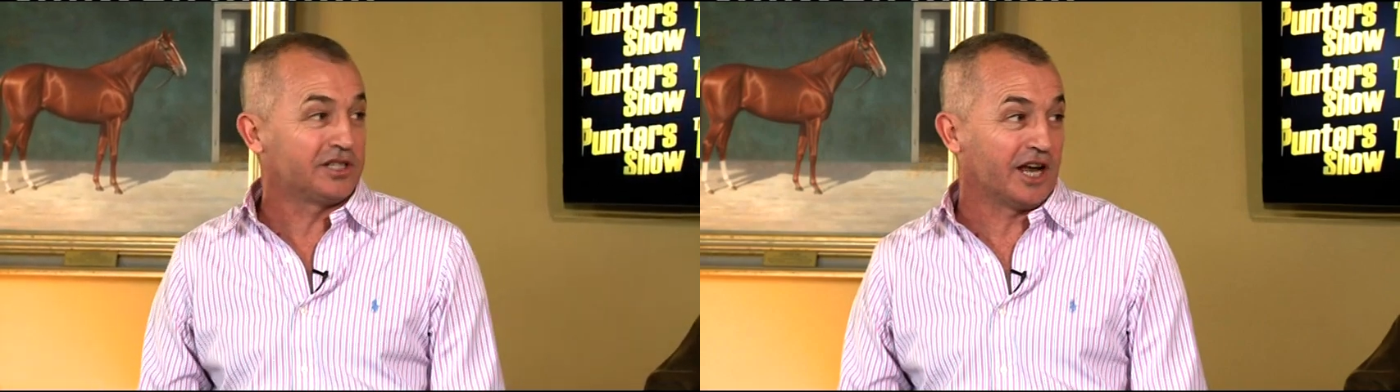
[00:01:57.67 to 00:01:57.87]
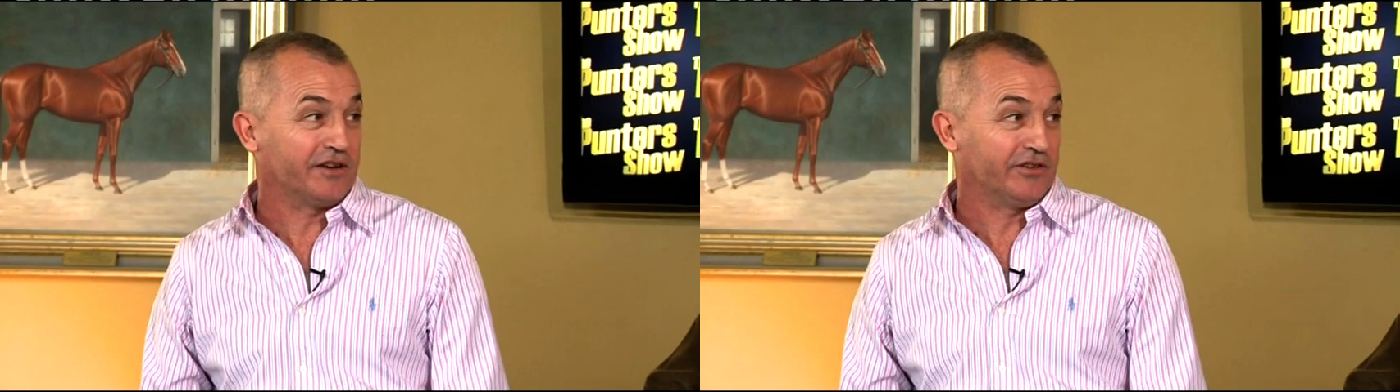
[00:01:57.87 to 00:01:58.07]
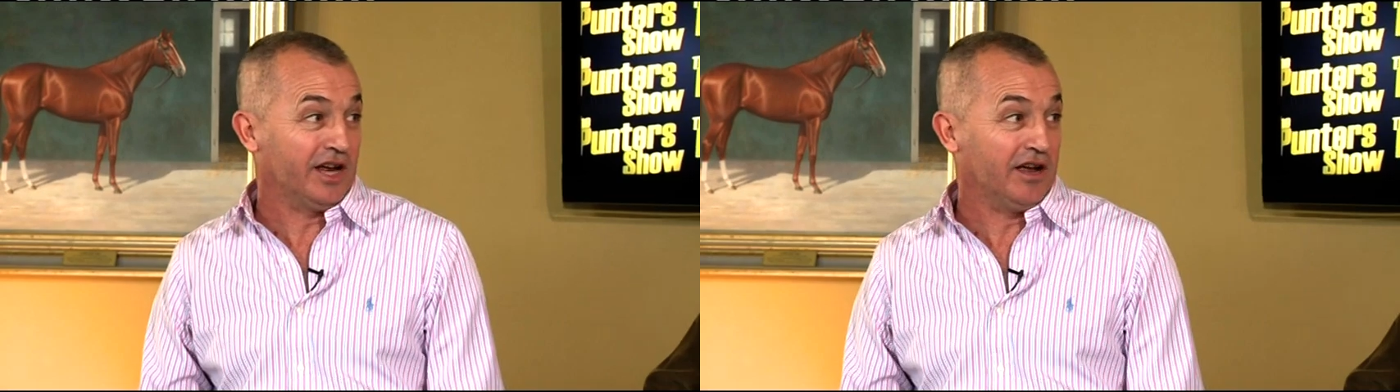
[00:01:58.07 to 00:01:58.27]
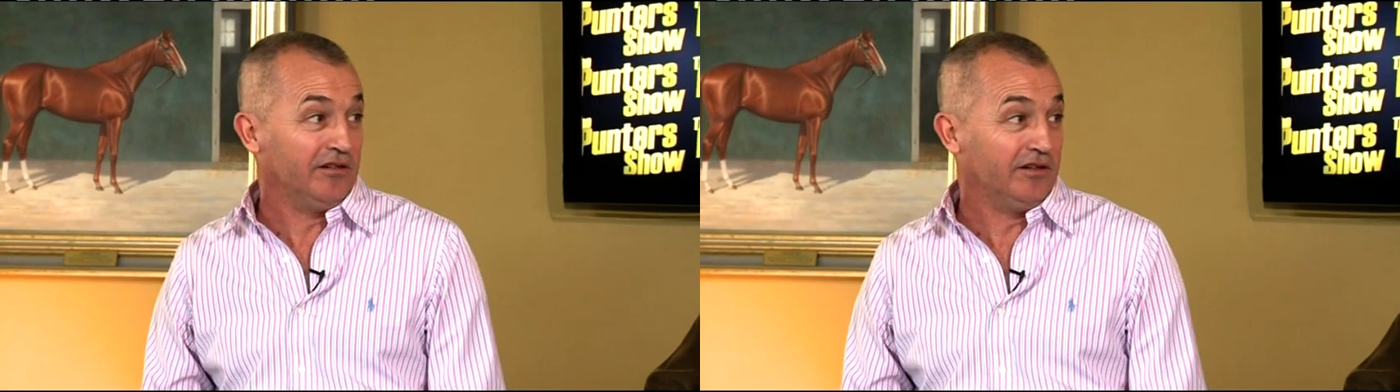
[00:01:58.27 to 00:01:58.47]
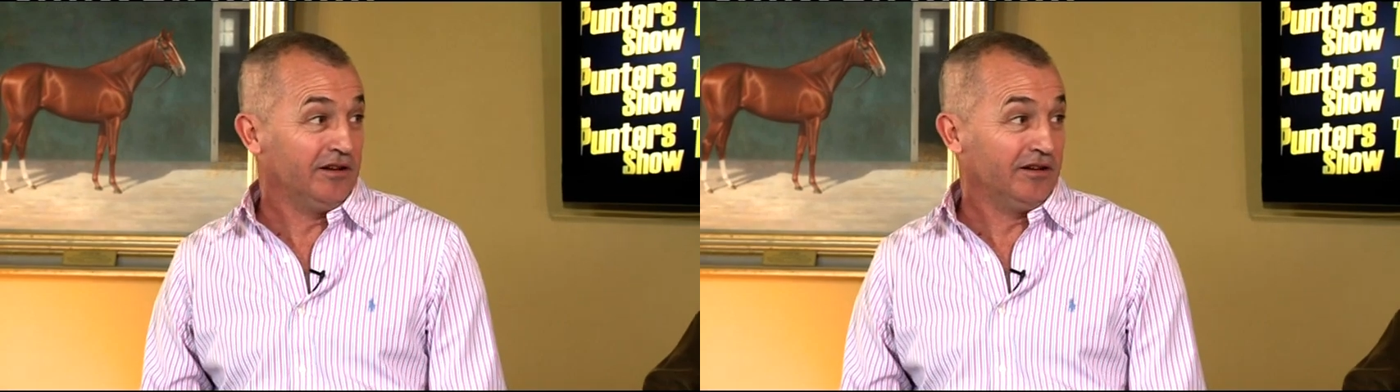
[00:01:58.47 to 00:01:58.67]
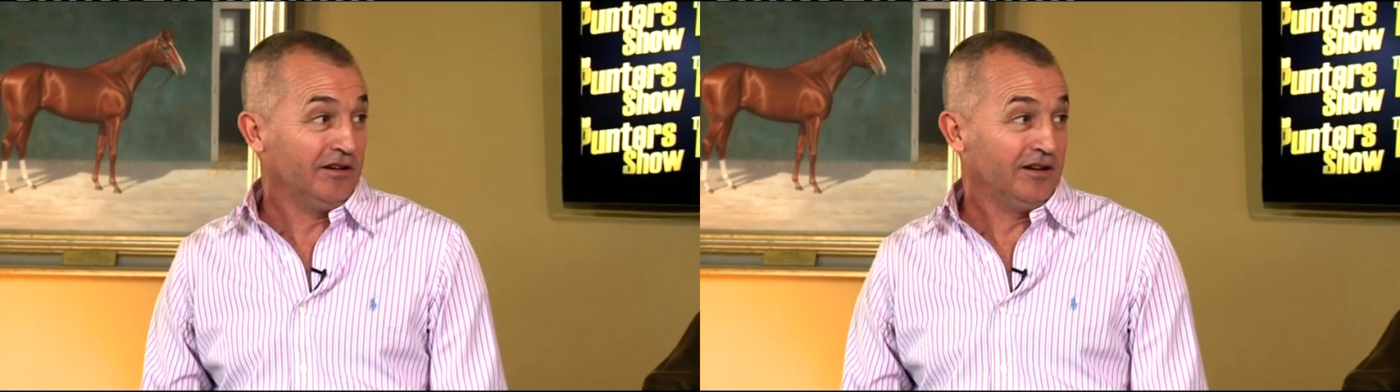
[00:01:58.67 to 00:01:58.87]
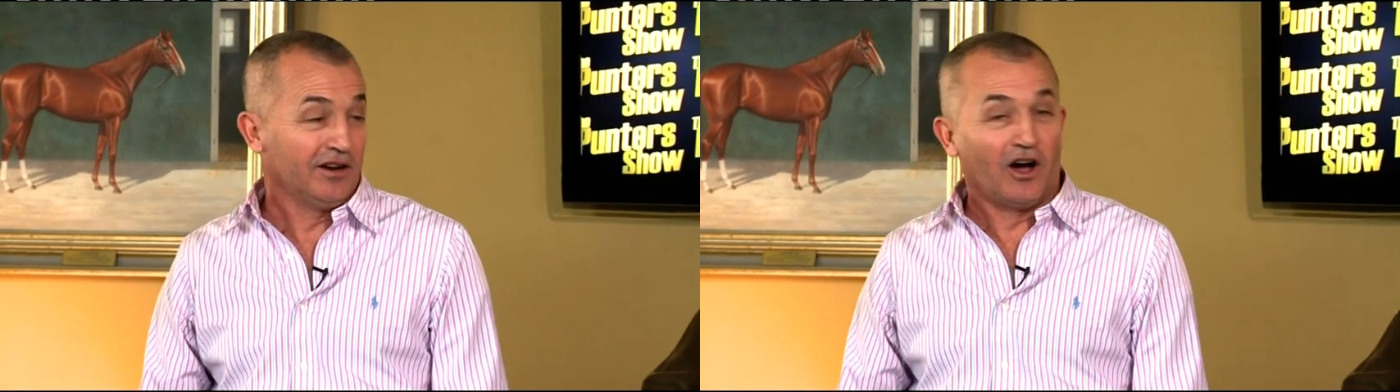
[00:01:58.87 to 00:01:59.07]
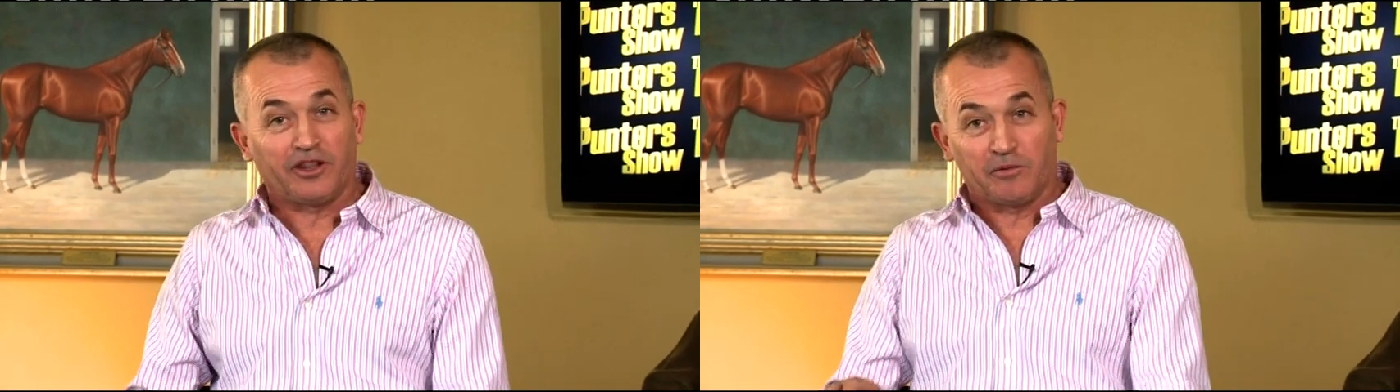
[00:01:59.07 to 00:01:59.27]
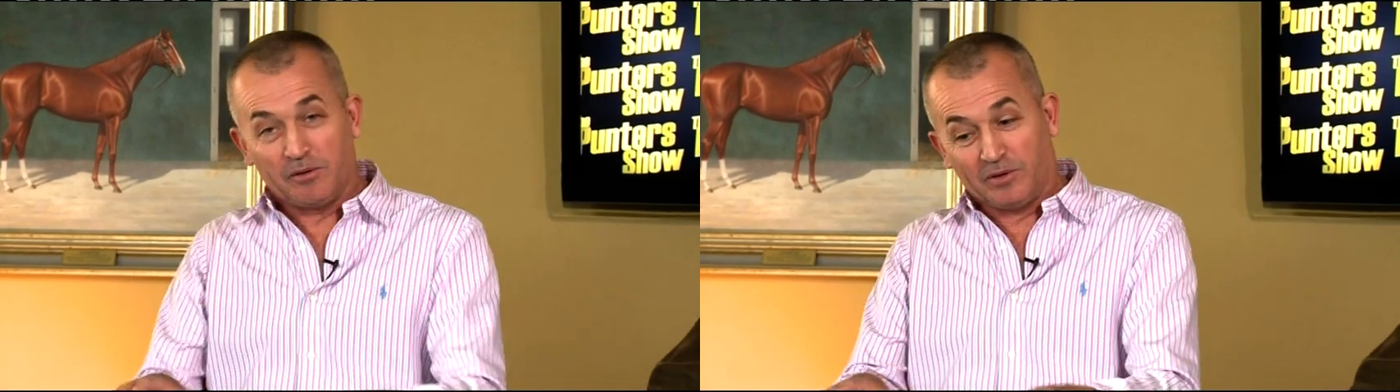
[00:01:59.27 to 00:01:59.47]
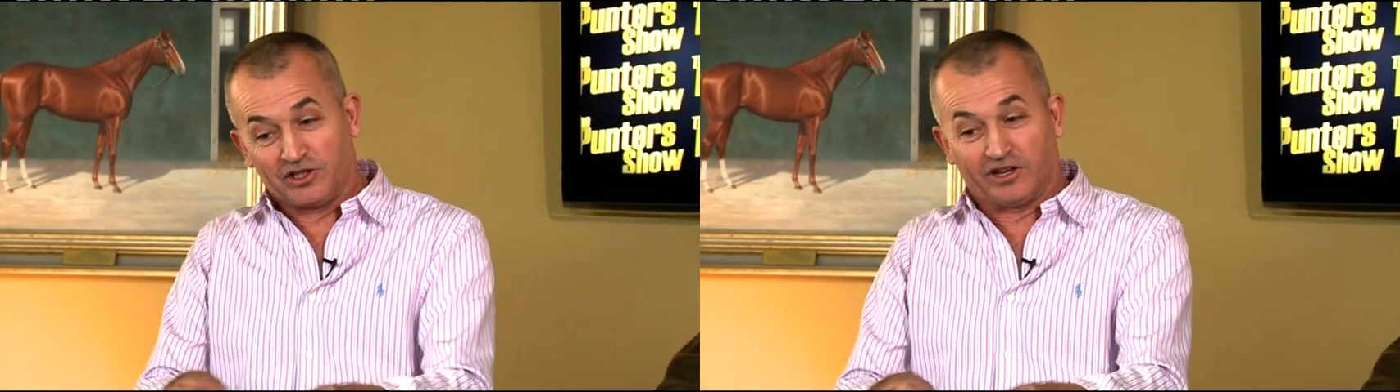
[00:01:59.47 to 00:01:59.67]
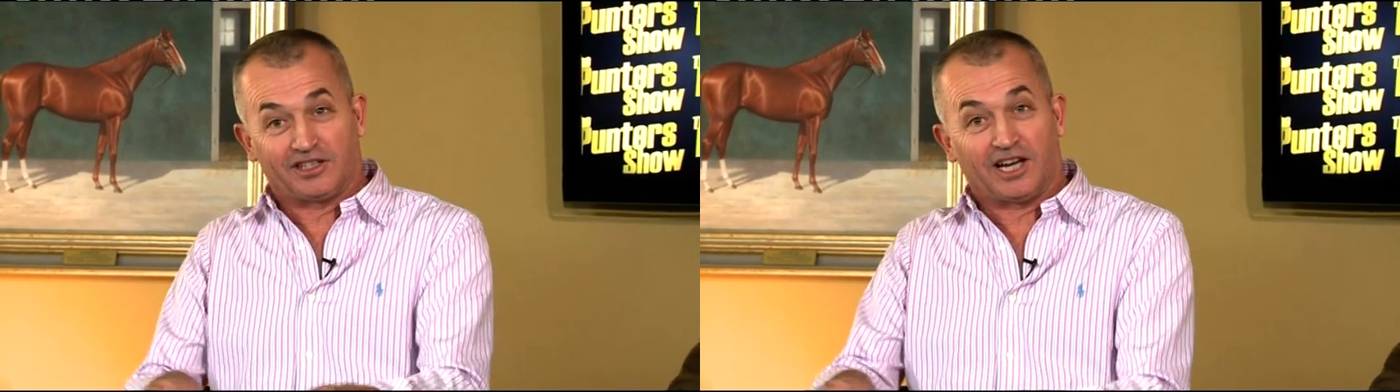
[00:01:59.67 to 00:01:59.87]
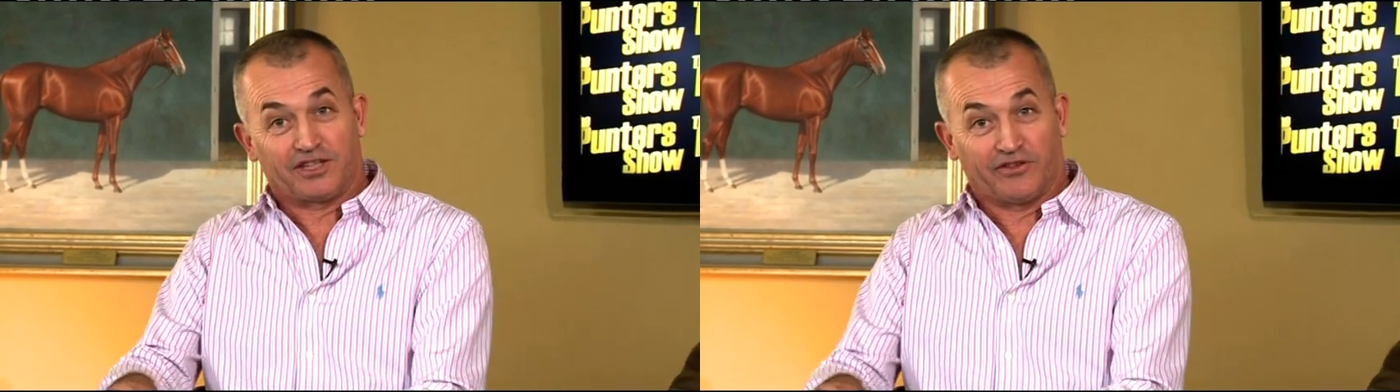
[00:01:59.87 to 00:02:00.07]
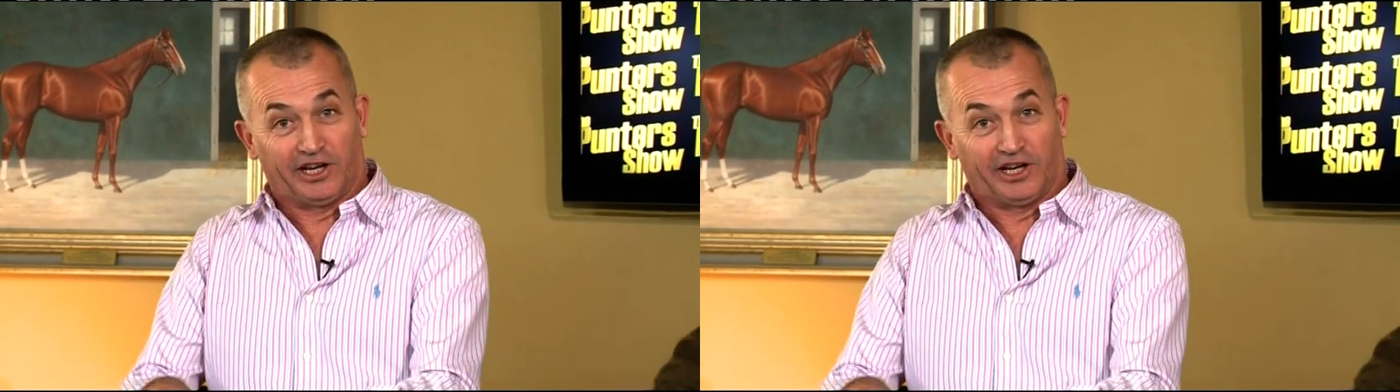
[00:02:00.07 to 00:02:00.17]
don't even know. I think when one's got a touch of a little...